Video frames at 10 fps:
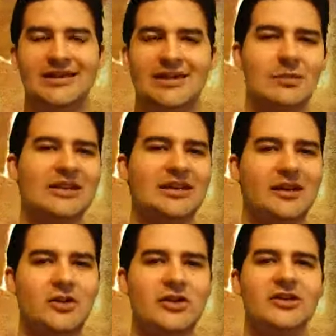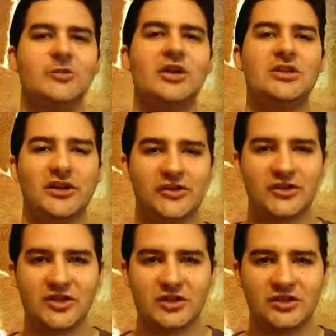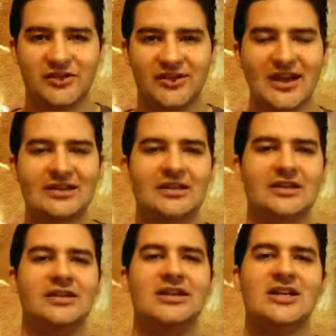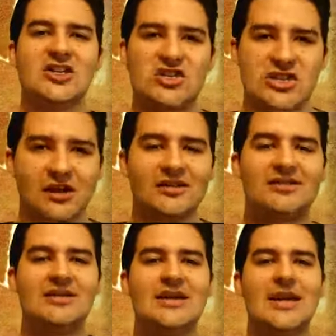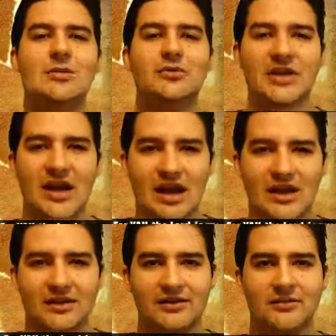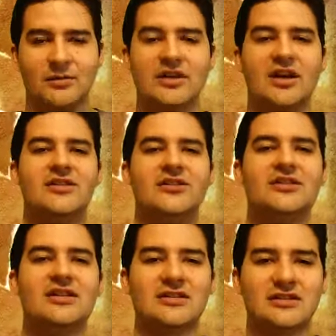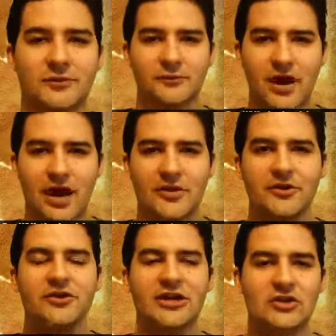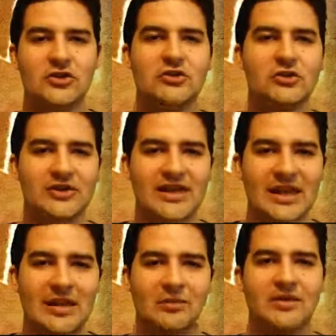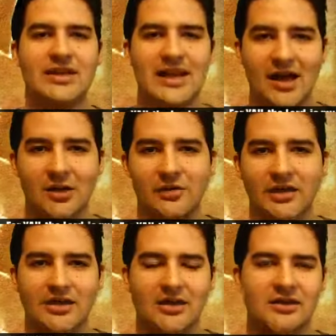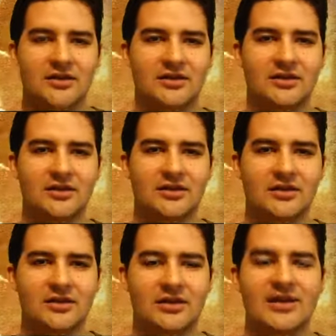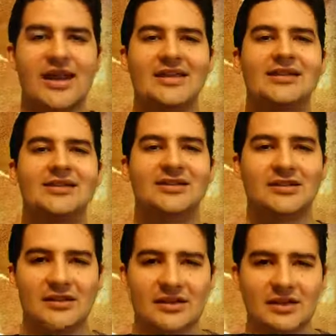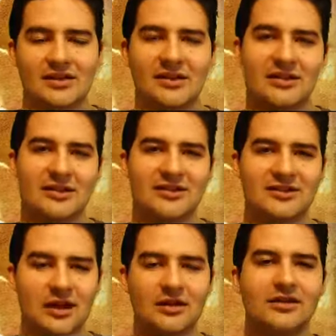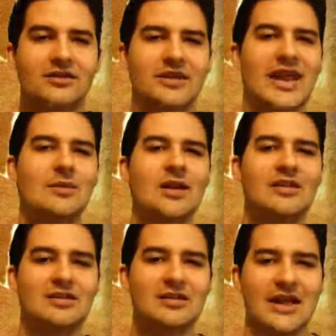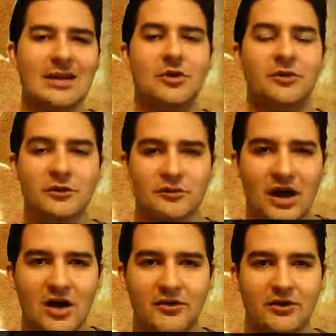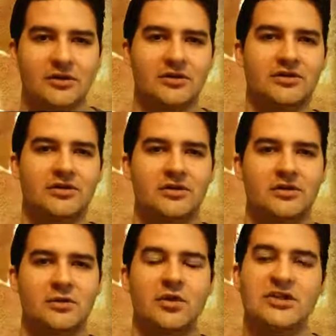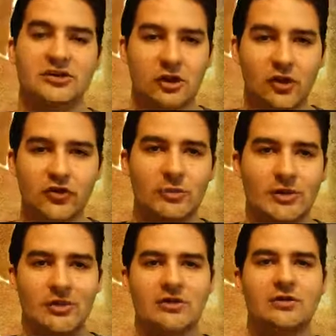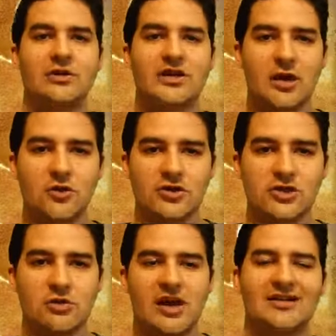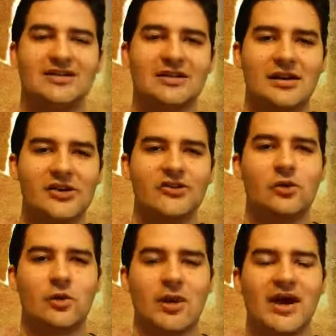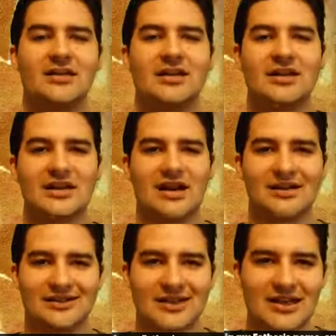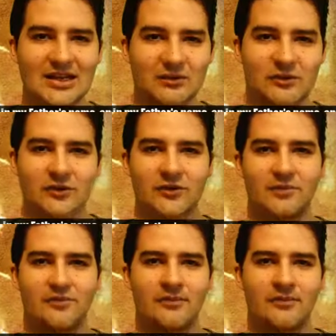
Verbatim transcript: Let me tell you, it is because Satan shuns the name of Yah, because it's the Father's eternal name, Yahweh. And this, the, the Son came in the name of the Father, which is also biblical, Yahushua, as a constant reminder that Yah saves.